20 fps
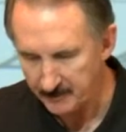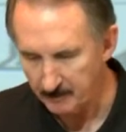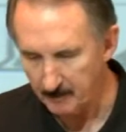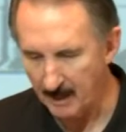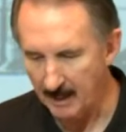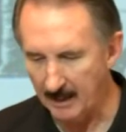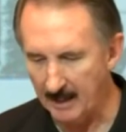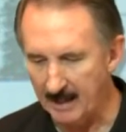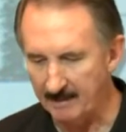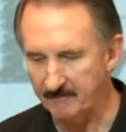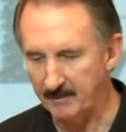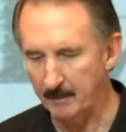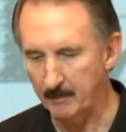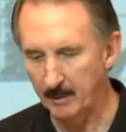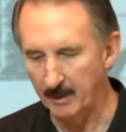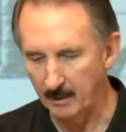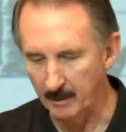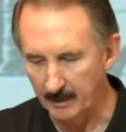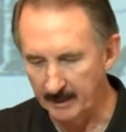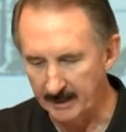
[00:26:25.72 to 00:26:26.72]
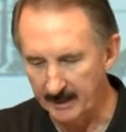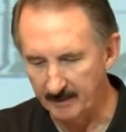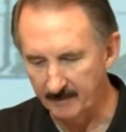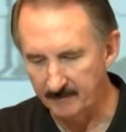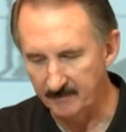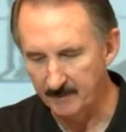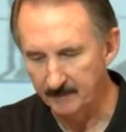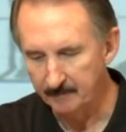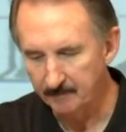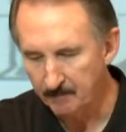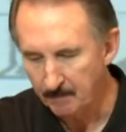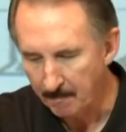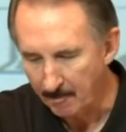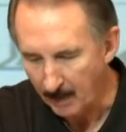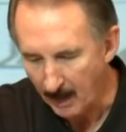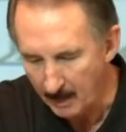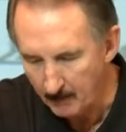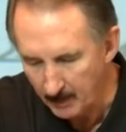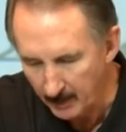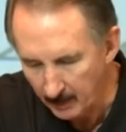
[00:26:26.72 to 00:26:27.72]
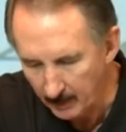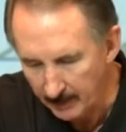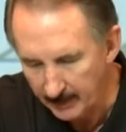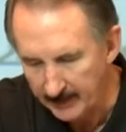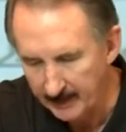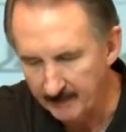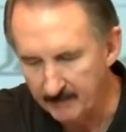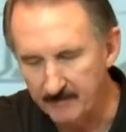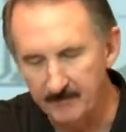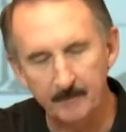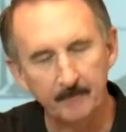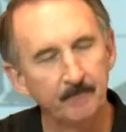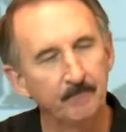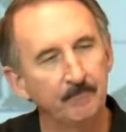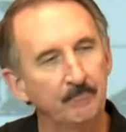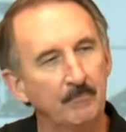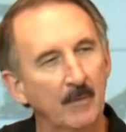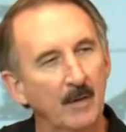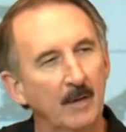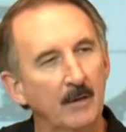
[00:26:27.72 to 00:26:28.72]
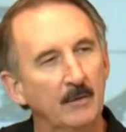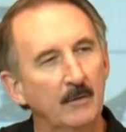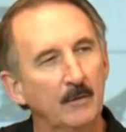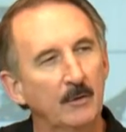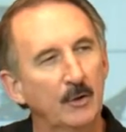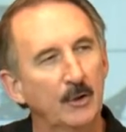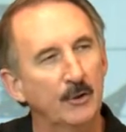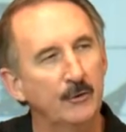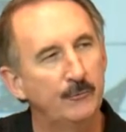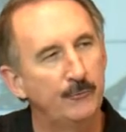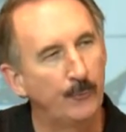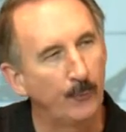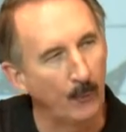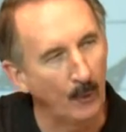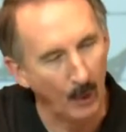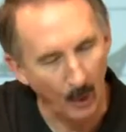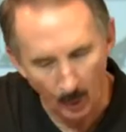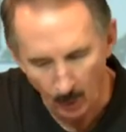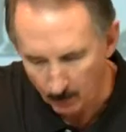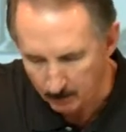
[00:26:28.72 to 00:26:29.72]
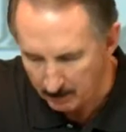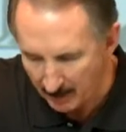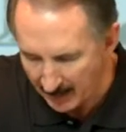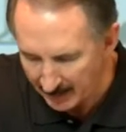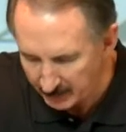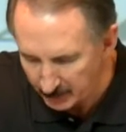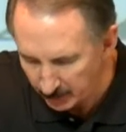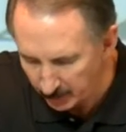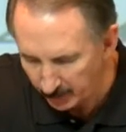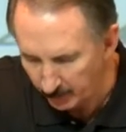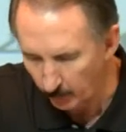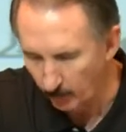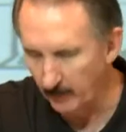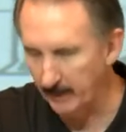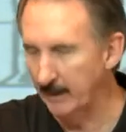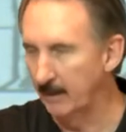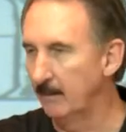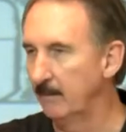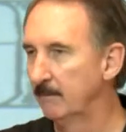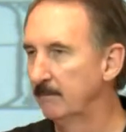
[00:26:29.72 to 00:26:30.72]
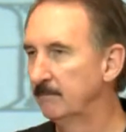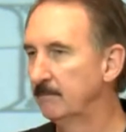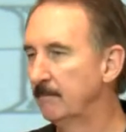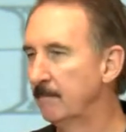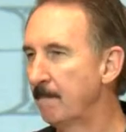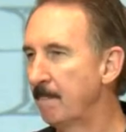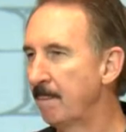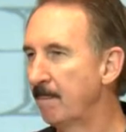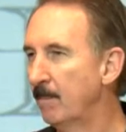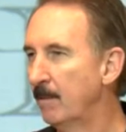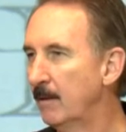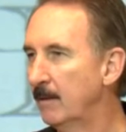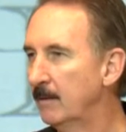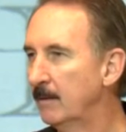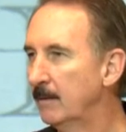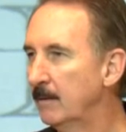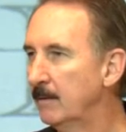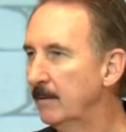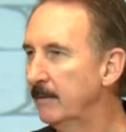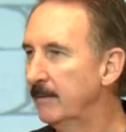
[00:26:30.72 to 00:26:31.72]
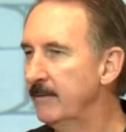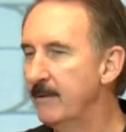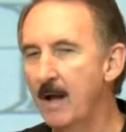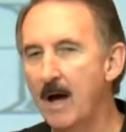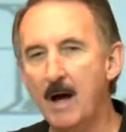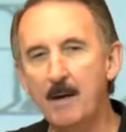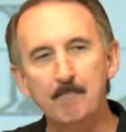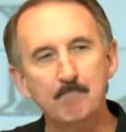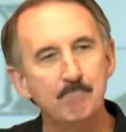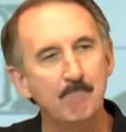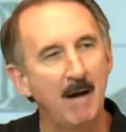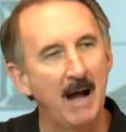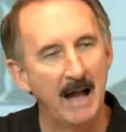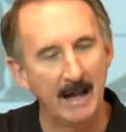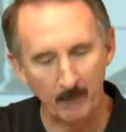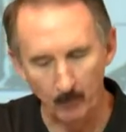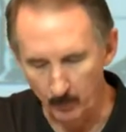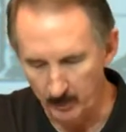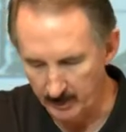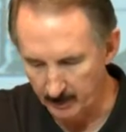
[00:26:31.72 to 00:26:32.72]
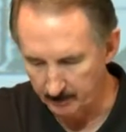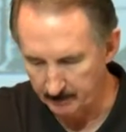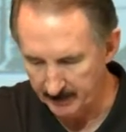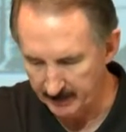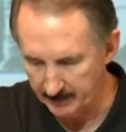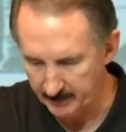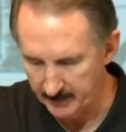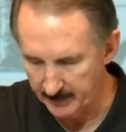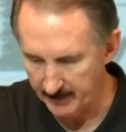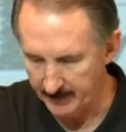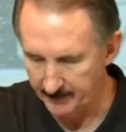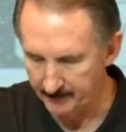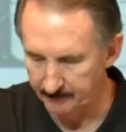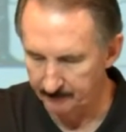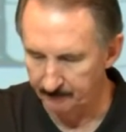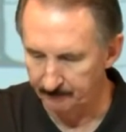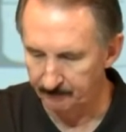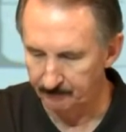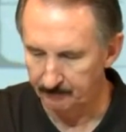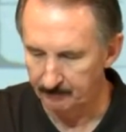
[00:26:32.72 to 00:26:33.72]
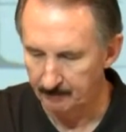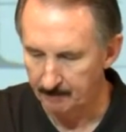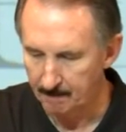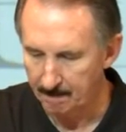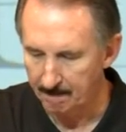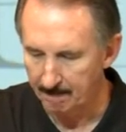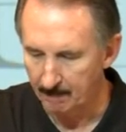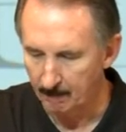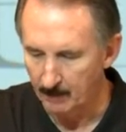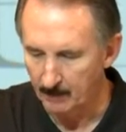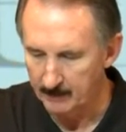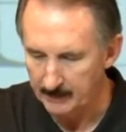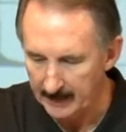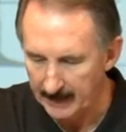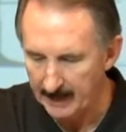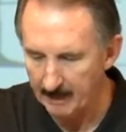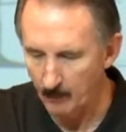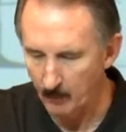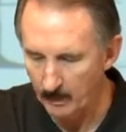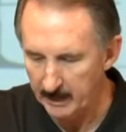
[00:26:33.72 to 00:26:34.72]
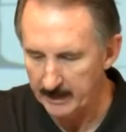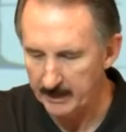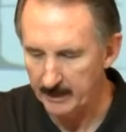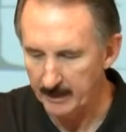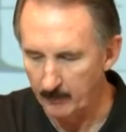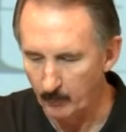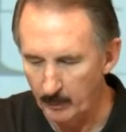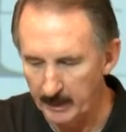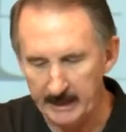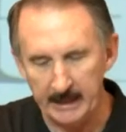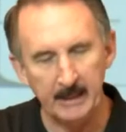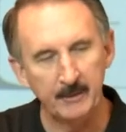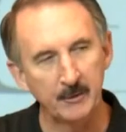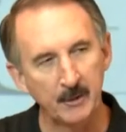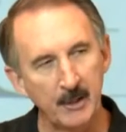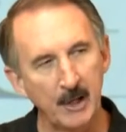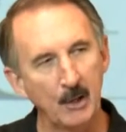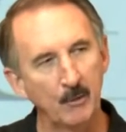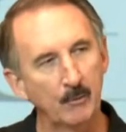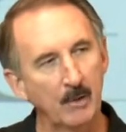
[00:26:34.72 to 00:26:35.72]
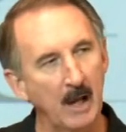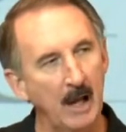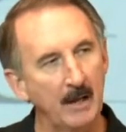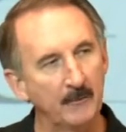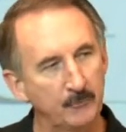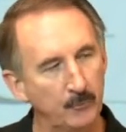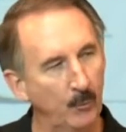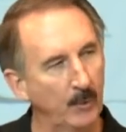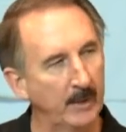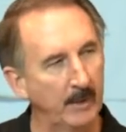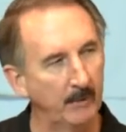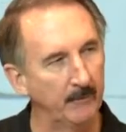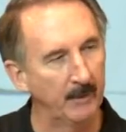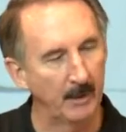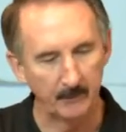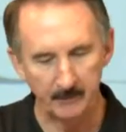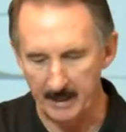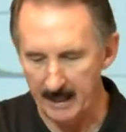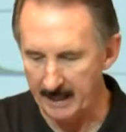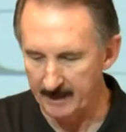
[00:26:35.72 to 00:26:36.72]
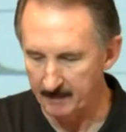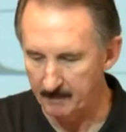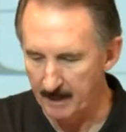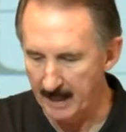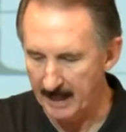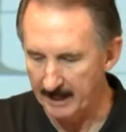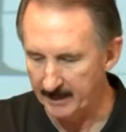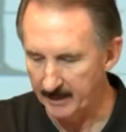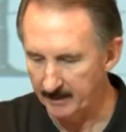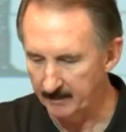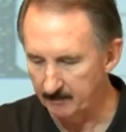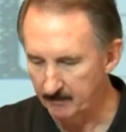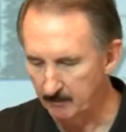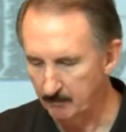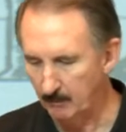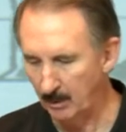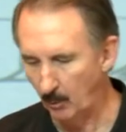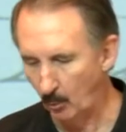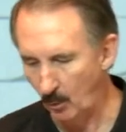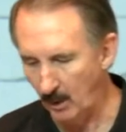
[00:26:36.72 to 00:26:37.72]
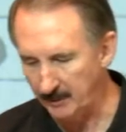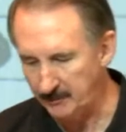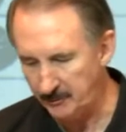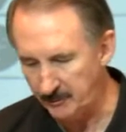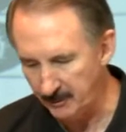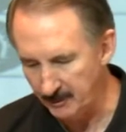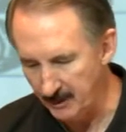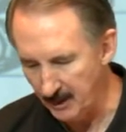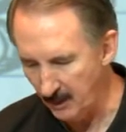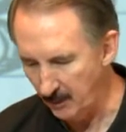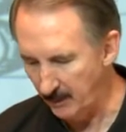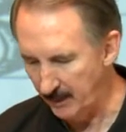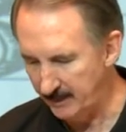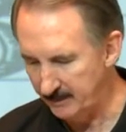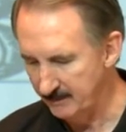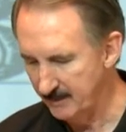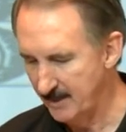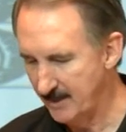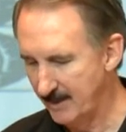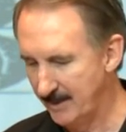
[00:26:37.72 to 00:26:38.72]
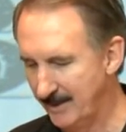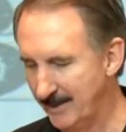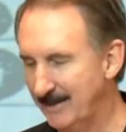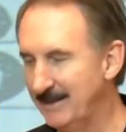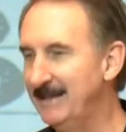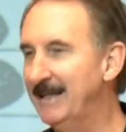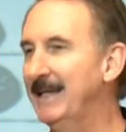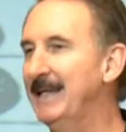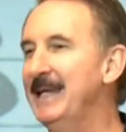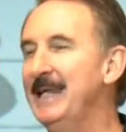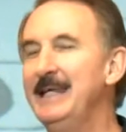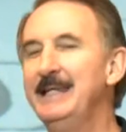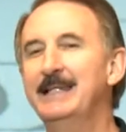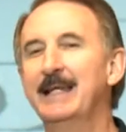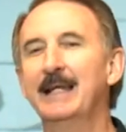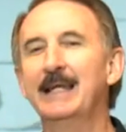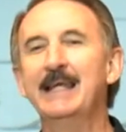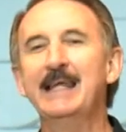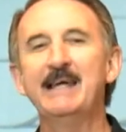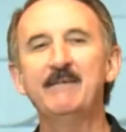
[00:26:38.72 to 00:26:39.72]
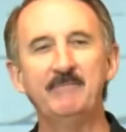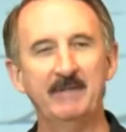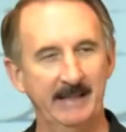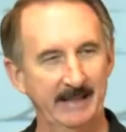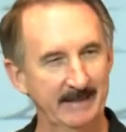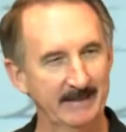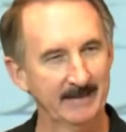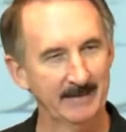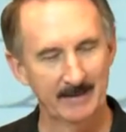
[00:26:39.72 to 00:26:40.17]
of my life, I'm going to live, I'm going to live controlled by your will, not my will be done. Yeah, we, uh, we need to know God's will, no doubt about it. But once you know it, you need to live it,